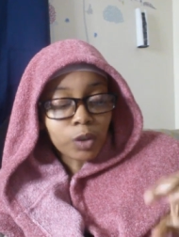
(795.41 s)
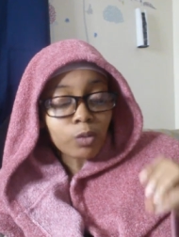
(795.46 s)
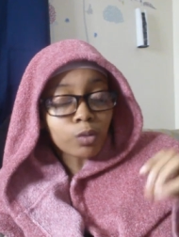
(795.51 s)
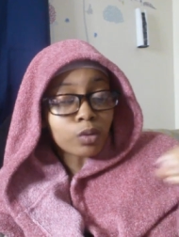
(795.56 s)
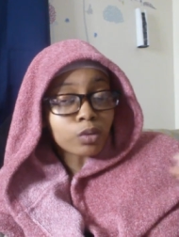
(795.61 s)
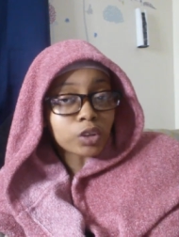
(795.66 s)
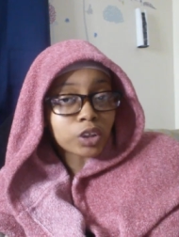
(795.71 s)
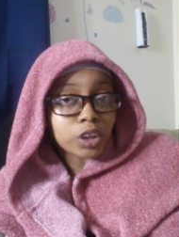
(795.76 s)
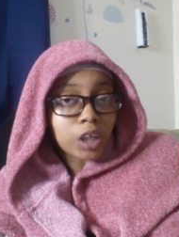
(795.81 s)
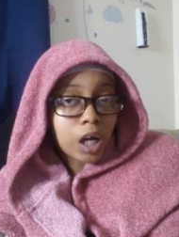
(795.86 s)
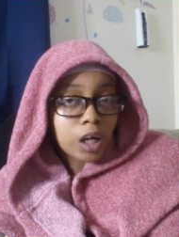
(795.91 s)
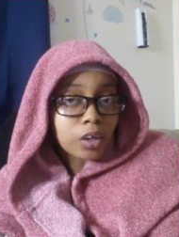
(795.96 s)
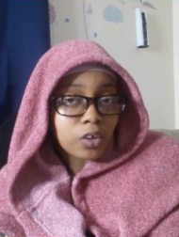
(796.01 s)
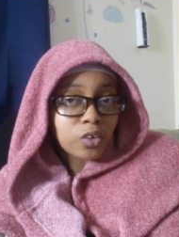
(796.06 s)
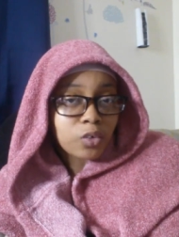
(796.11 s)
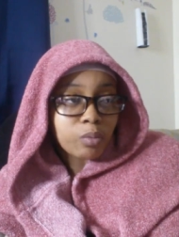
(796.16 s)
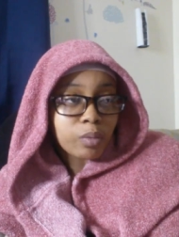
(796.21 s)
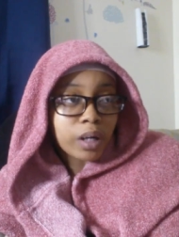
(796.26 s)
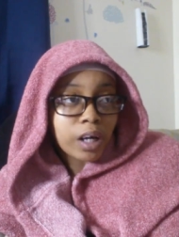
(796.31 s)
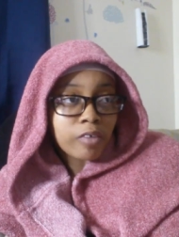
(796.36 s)
will shock
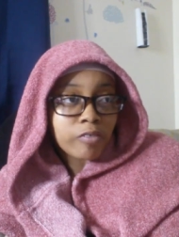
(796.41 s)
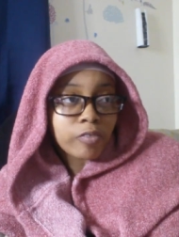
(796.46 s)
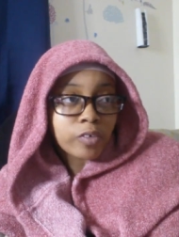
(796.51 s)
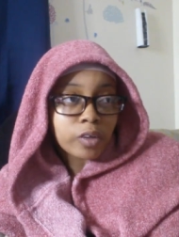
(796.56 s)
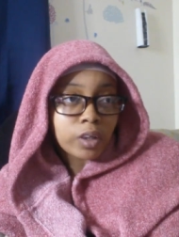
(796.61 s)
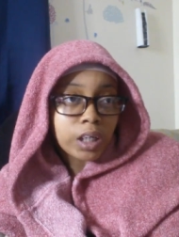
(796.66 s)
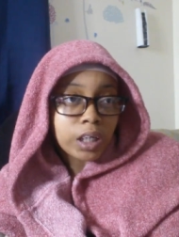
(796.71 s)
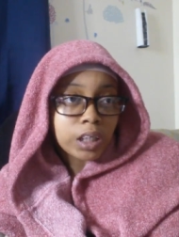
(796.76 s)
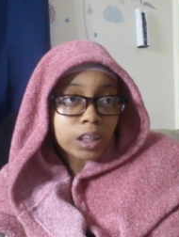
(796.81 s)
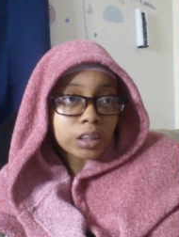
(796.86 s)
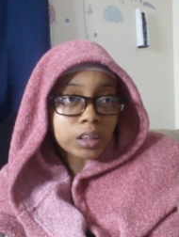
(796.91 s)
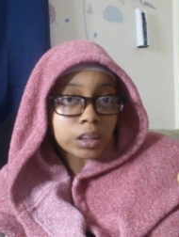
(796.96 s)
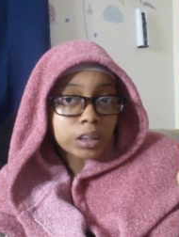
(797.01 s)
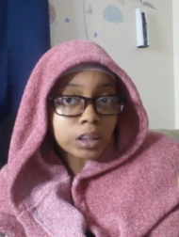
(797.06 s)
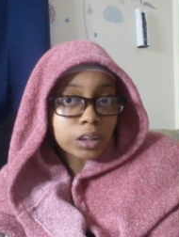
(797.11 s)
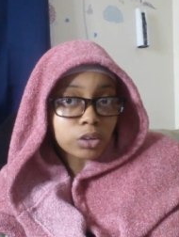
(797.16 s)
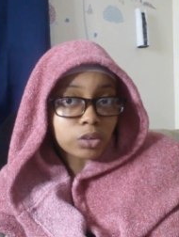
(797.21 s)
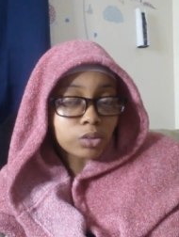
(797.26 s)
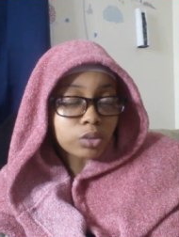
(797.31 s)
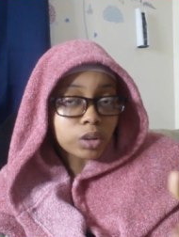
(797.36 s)
you, but I feel like it's
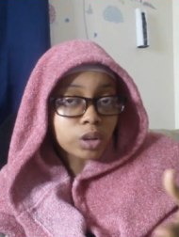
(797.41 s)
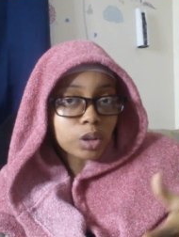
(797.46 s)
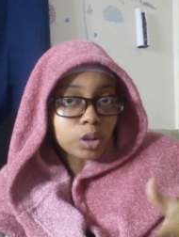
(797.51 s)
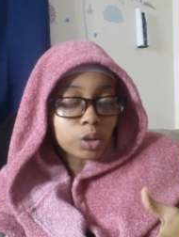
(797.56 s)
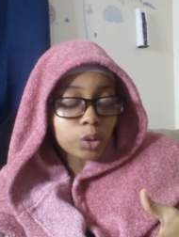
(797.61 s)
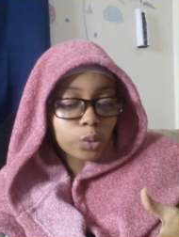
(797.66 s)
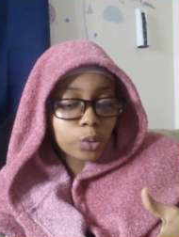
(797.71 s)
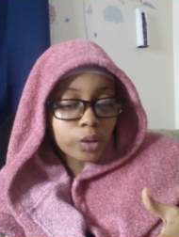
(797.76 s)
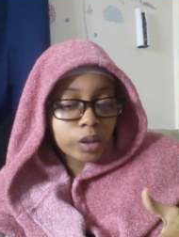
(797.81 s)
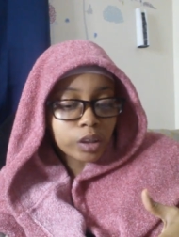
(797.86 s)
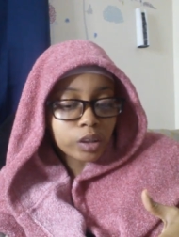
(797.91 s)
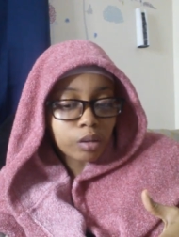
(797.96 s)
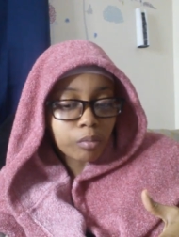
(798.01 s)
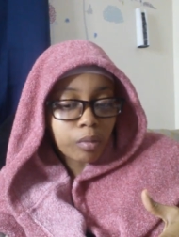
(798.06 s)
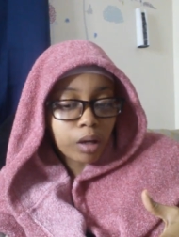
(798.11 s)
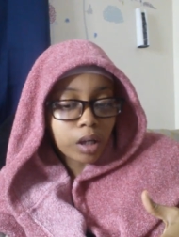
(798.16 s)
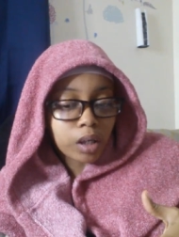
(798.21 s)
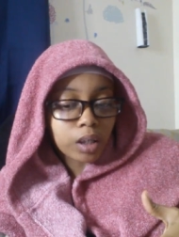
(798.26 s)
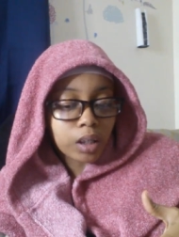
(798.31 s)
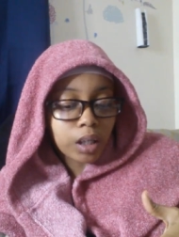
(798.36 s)
essential to the story, so I'm
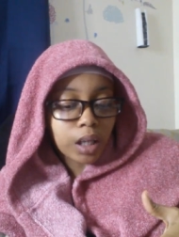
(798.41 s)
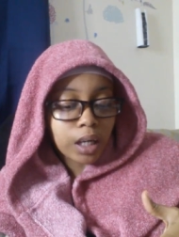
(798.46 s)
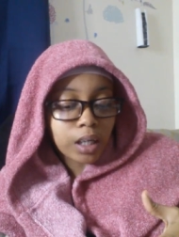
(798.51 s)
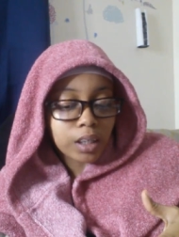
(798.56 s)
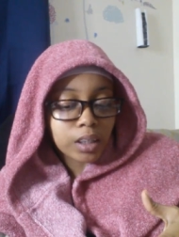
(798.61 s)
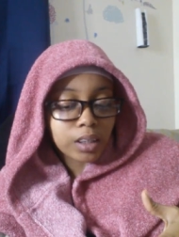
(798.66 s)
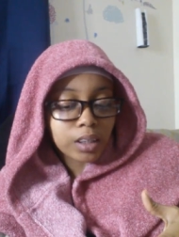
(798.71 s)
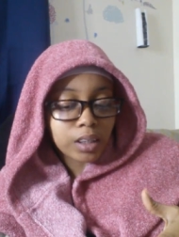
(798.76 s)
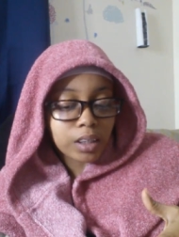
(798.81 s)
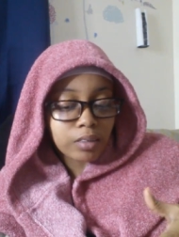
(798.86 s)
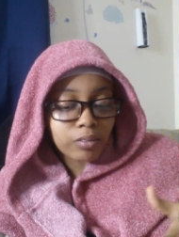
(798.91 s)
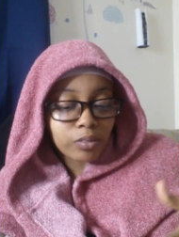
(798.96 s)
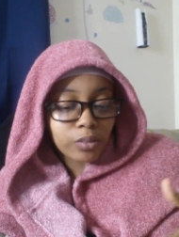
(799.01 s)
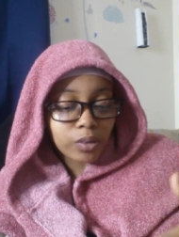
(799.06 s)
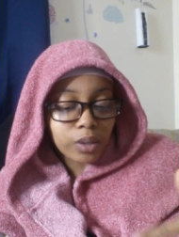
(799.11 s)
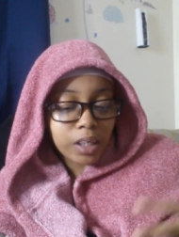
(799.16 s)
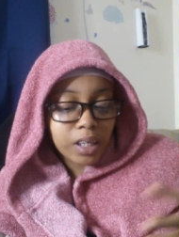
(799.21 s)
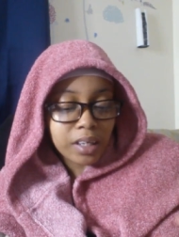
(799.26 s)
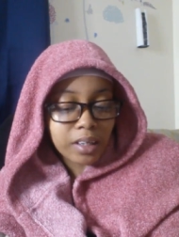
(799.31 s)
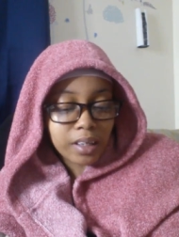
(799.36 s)
not gonna like give
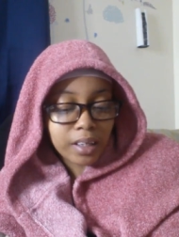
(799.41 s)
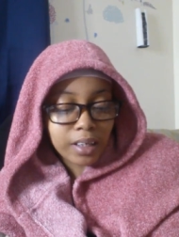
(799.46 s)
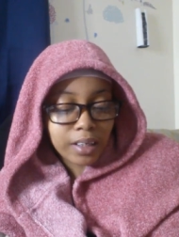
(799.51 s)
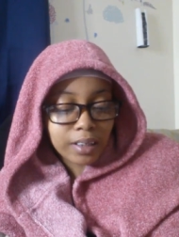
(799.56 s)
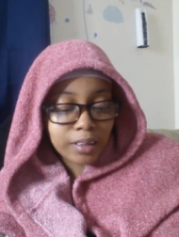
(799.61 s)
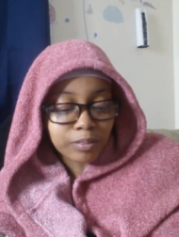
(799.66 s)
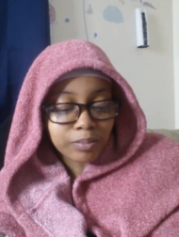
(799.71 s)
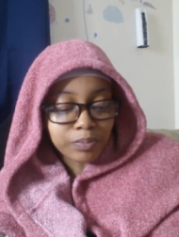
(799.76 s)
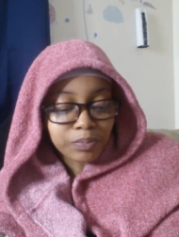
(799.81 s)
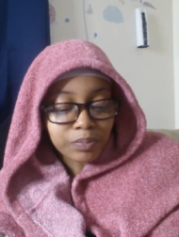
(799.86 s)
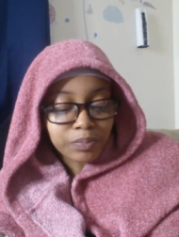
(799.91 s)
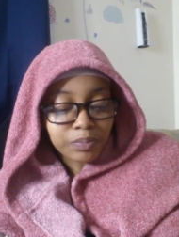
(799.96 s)
you anything